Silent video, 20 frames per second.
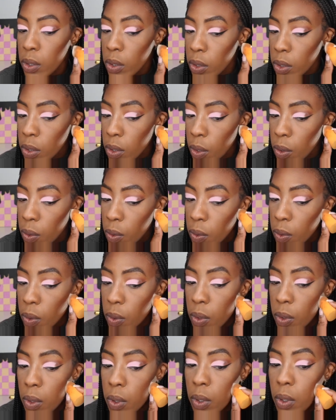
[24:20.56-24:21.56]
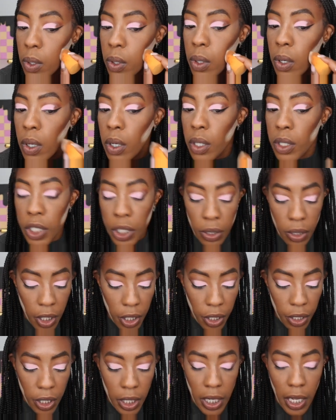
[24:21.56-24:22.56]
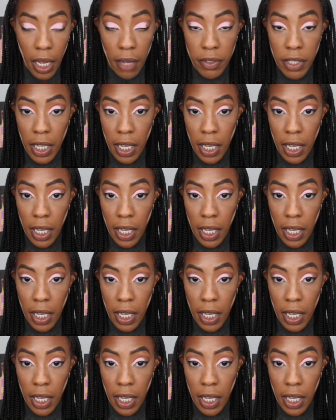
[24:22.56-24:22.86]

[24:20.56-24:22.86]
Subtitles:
So do you think you're gonna have